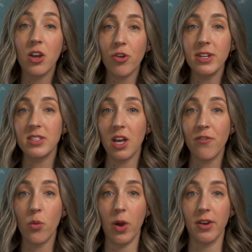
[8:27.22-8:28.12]
increased
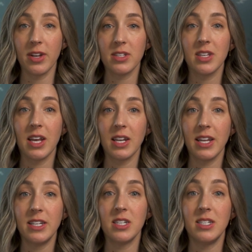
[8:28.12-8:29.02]
self awareness can
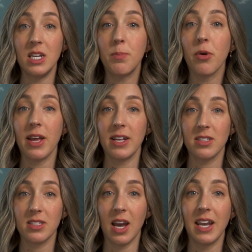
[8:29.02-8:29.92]
lead to deeper
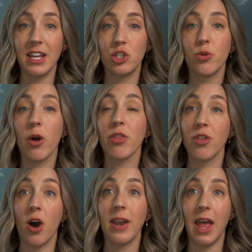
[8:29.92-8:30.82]
insight into our
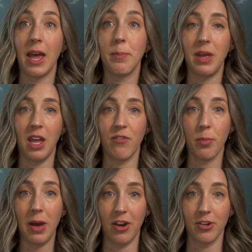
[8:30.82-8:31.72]
thought and
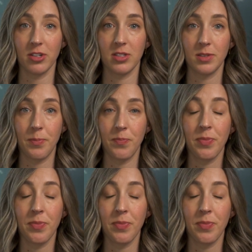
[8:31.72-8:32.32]
behavior patterns.